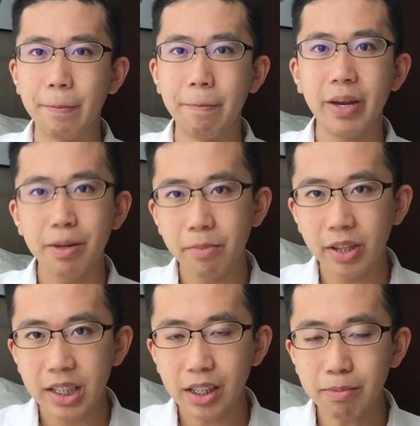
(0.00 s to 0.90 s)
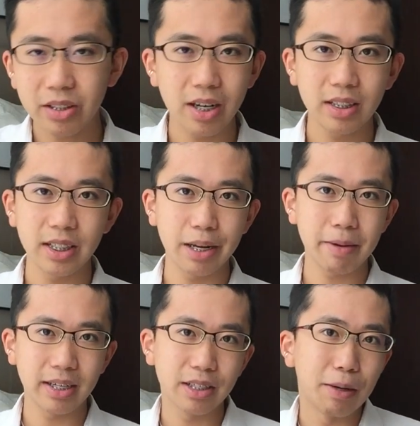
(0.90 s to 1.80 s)
minimalism is not the
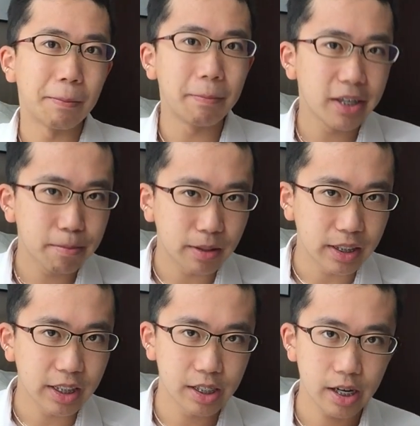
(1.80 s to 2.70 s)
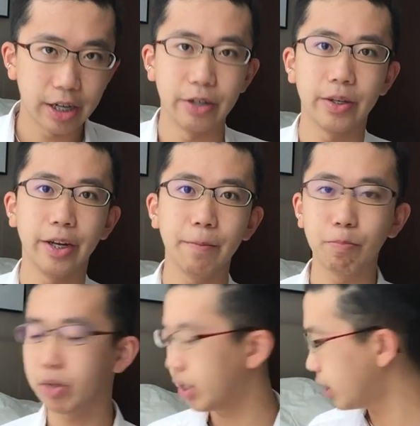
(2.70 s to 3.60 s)
same as minimal design, okay? But